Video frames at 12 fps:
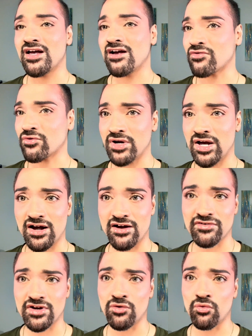Everyone
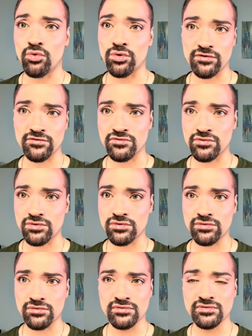have a
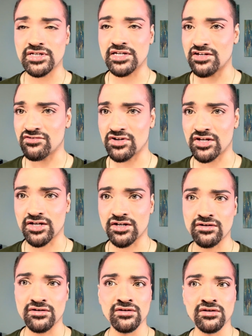wonderful
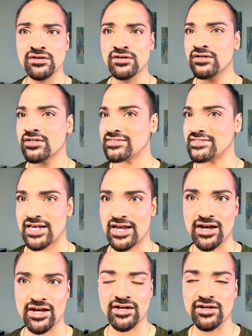evening,
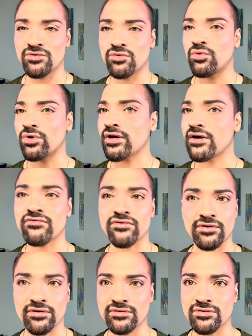day,
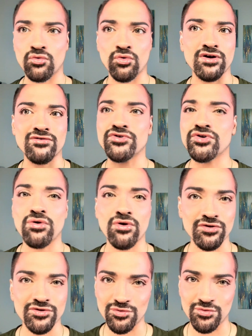whatever, wherever you
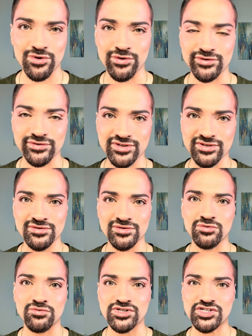are in the world.
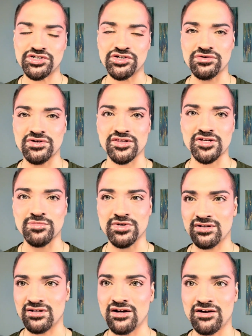Wishing you nothing
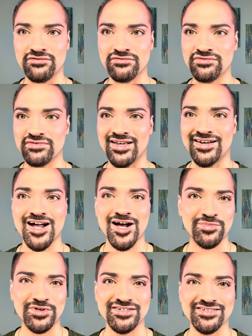but love and
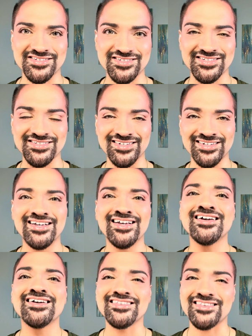happiness.
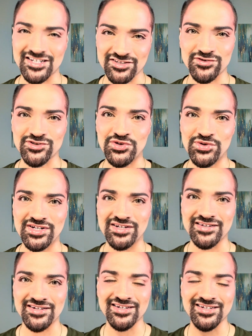Thanks for tuning
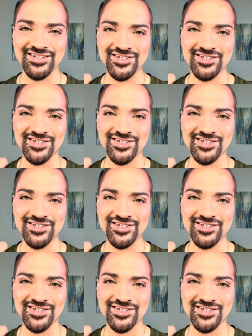in.